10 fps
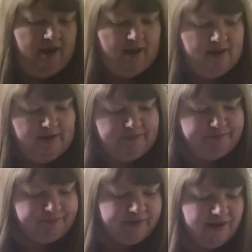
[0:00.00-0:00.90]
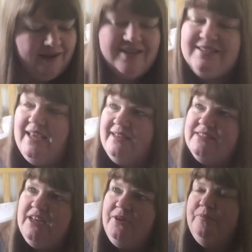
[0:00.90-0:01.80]
Yeah,
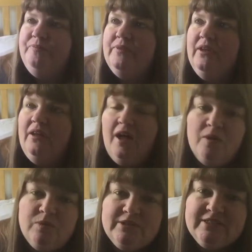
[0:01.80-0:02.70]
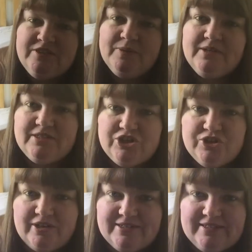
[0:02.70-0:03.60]
so I wanted to ask you
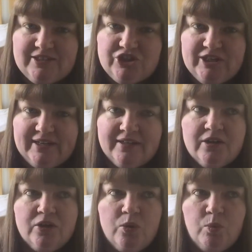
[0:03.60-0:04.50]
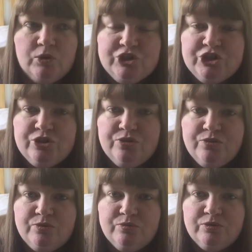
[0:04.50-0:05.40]
guys, actually,
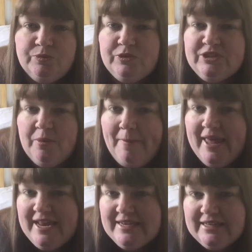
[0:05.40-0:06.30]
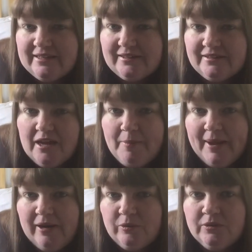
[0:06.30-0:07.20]
what's your opinion
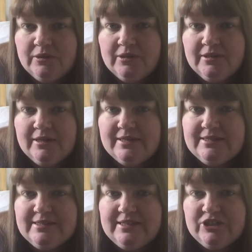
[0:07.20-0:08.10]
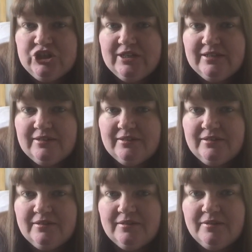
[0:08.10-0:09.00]
about stitching
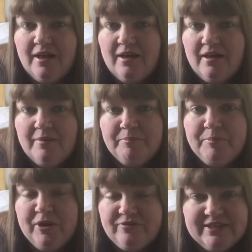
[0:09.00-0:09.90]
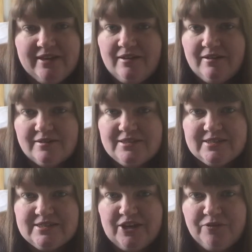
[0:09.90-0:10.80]
birthday cards
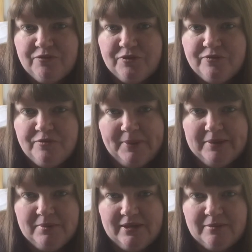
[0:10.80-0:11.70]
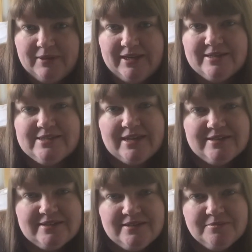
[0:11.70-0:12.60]
and so forth for people at the minute and
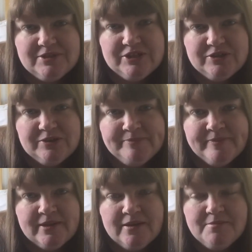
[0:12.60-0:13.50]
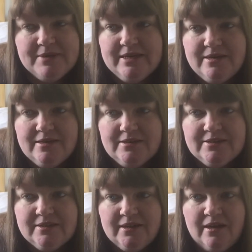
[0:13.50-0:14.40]
sending them to them?
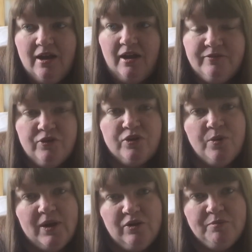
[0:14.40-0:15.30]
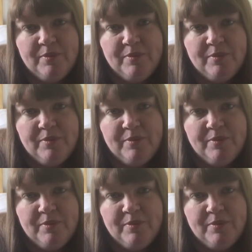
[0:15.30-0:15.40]
Because I've got quite a lot of